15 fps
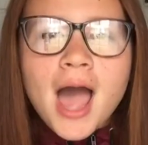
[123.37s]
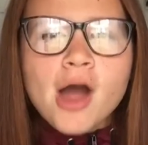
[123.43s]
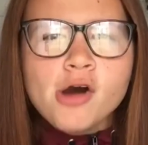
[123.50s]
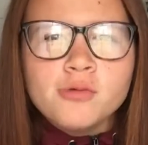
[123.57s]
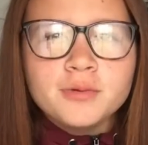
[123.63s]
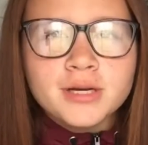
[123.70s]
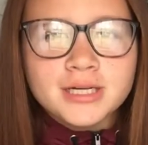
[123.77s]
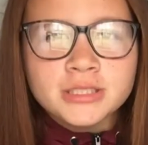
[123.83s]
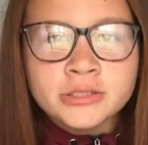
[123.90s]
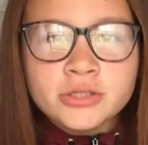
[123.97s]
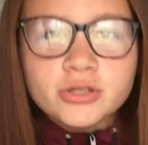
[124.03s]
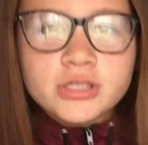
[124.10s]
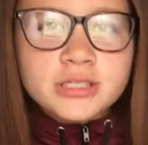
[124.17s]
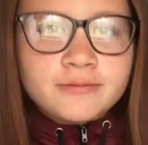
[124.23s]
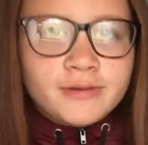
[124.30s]
I hope you guys enjoyed
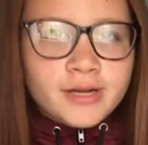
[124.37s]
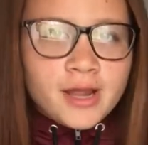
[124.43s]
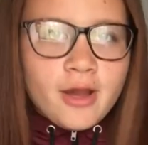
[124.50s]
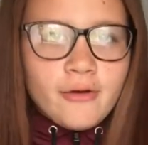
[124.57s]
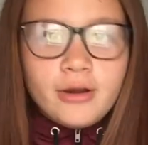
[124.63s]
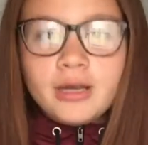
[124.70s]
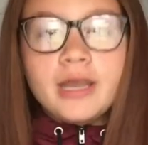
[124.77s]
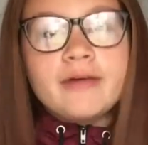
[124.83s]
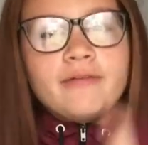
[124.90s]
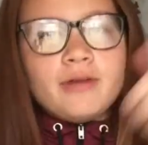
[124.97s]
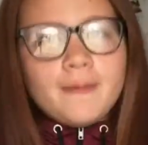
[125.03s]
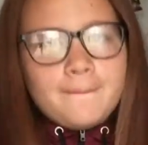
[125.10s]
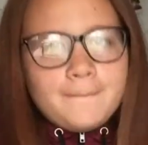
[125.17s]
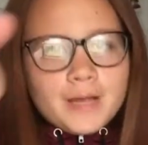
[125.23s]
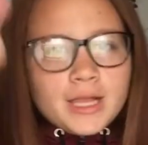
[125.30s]
this video and give it a
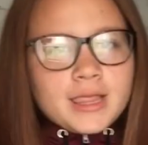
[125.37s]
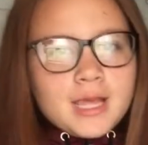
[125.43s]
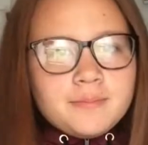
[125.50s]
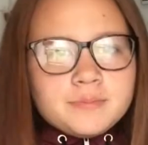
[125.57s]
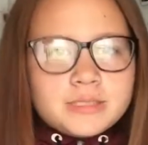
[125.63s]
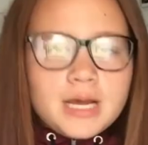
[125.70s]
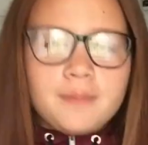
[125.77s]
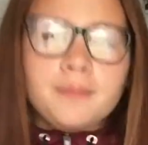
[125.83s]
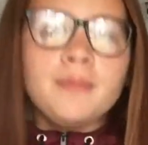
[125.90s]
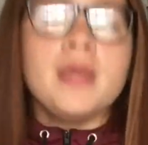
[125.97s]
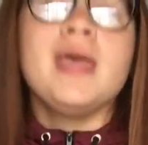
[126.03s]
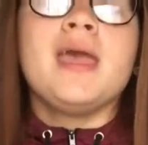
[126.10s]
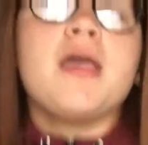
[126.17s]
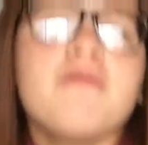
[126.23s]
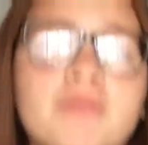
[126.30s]
big thumbs up
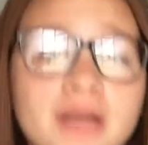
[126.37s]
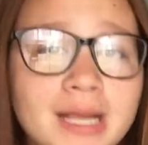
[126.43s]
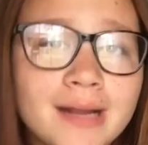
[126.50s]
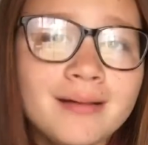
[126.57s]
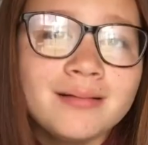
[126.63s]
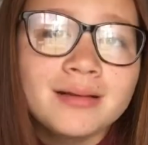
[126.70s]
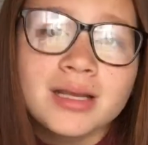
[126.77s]
if you did.